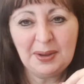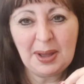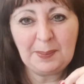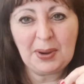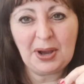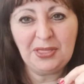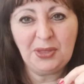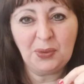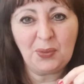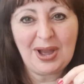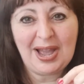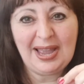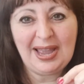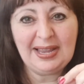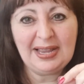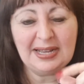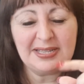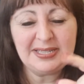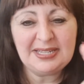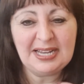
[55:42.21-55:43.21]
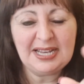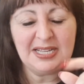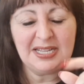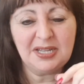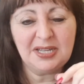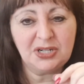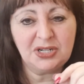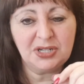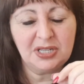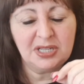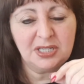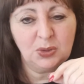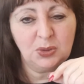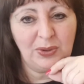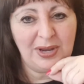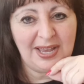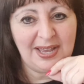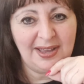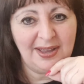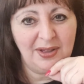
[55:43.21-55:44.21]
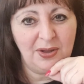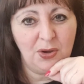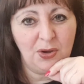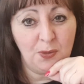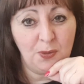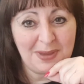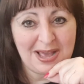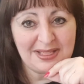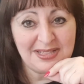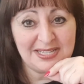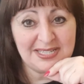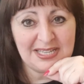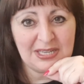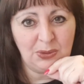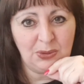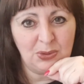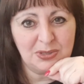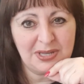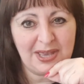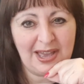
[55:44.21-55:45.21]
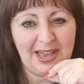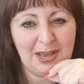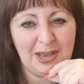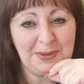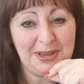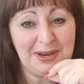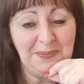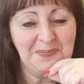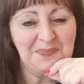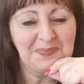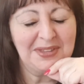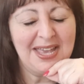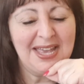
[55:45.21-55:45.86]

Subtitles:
by the way, Sticky Stitch, this is where her math skills came in.